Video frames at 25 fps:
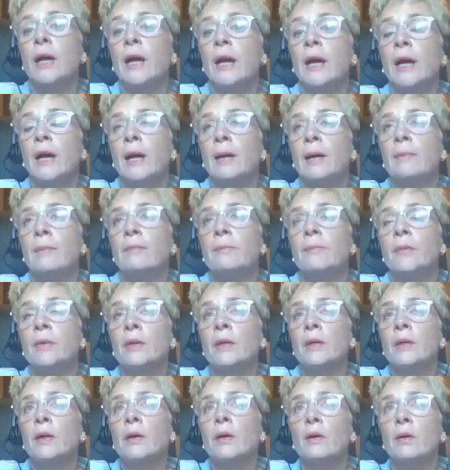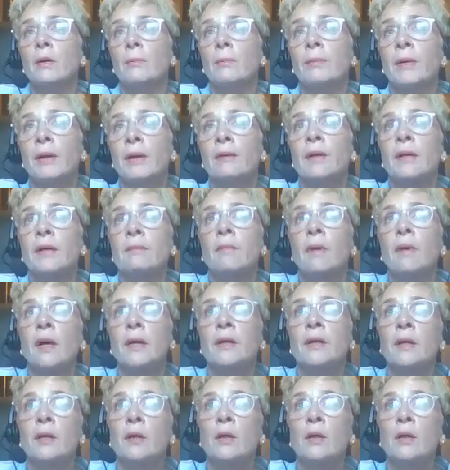Bearing in mind,